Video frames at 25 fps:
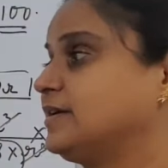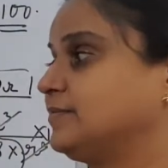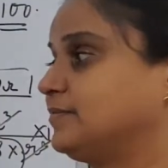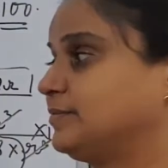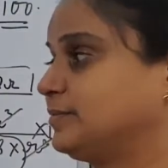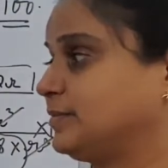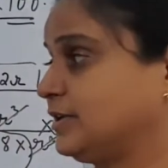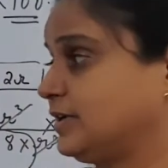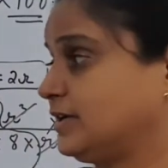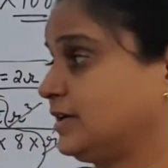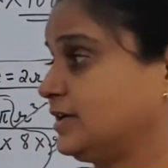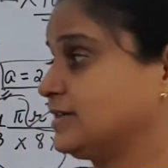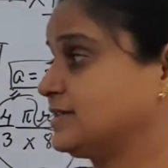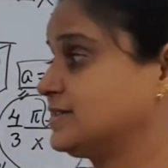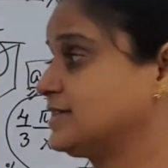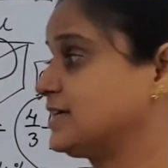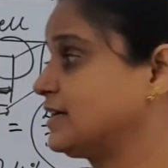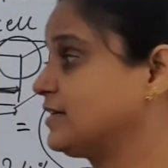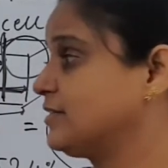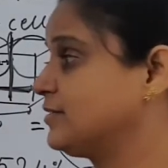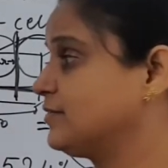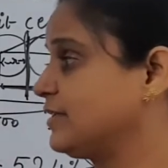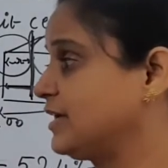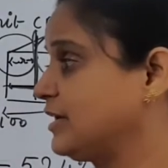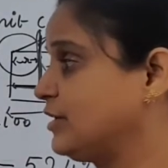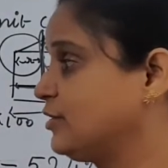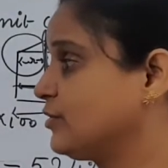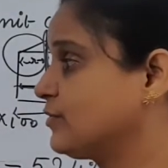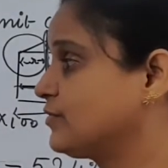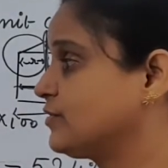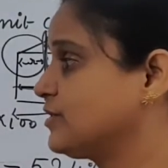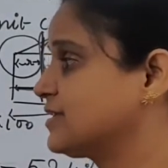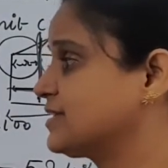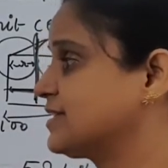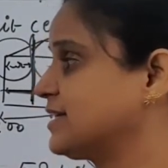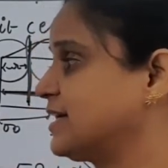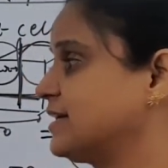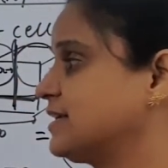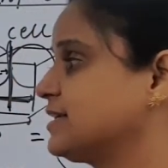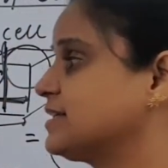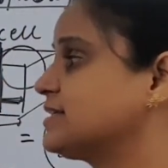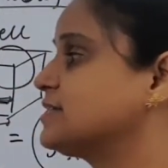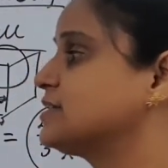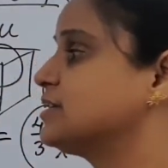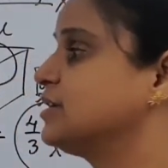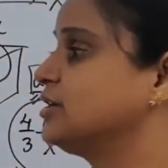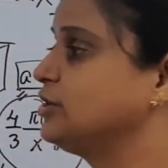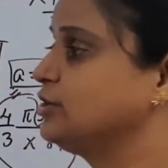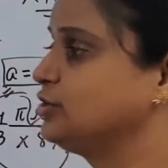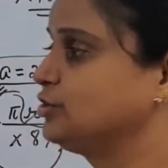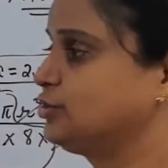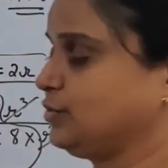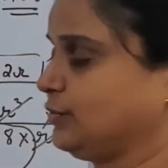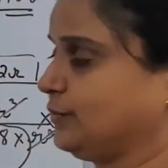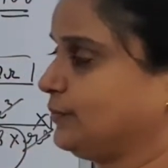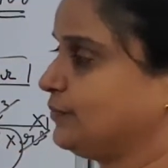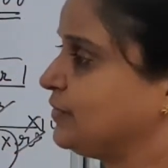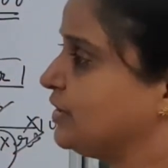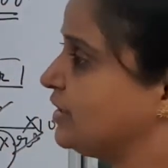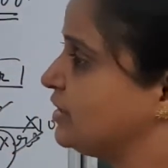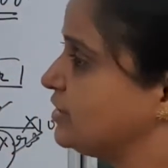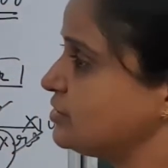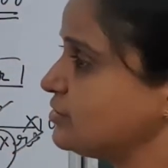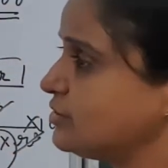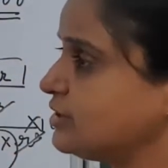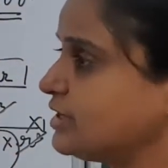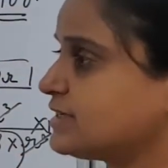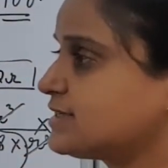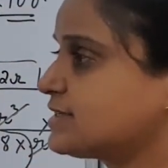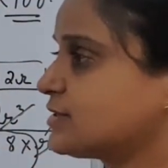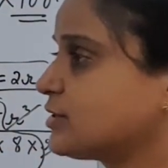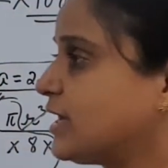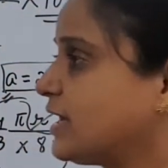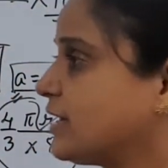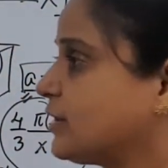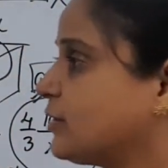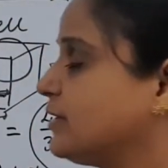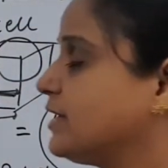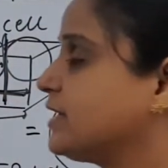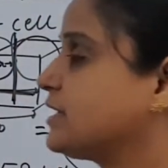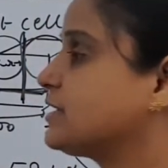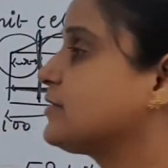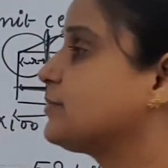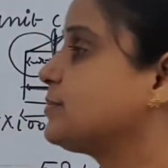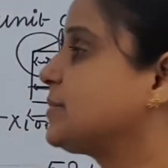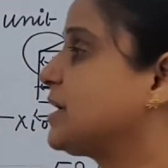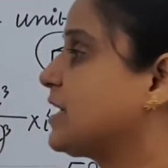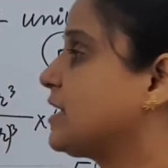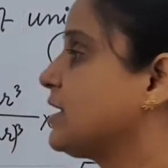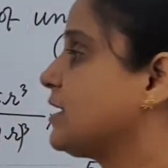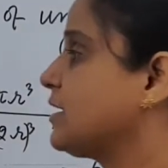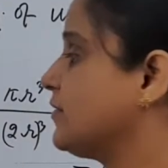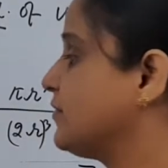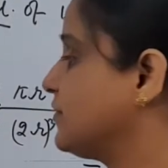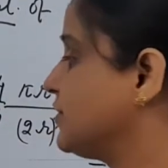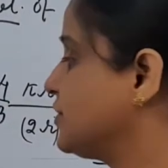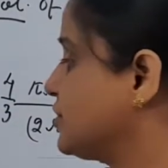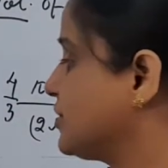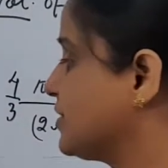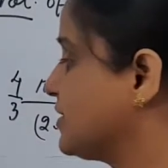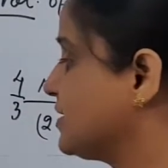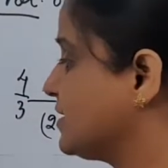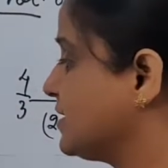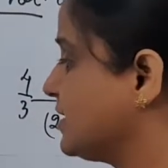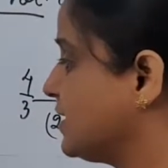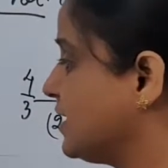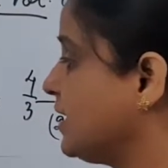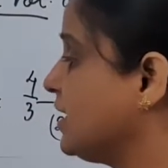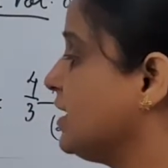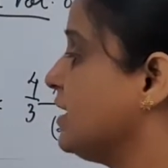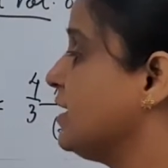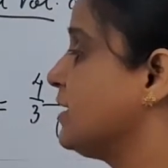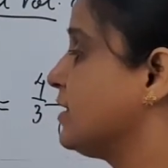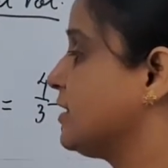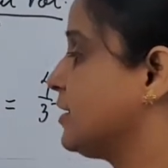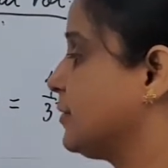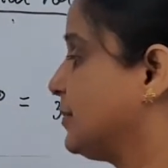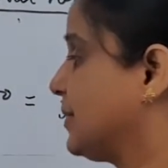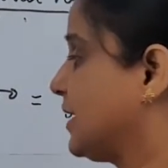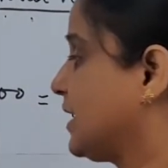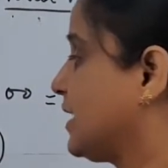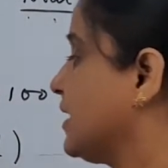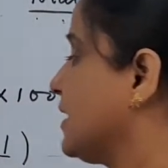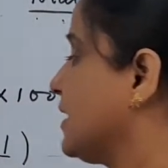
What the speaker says: value of the Z is 2. So let's calculate the packing efficiency. The packing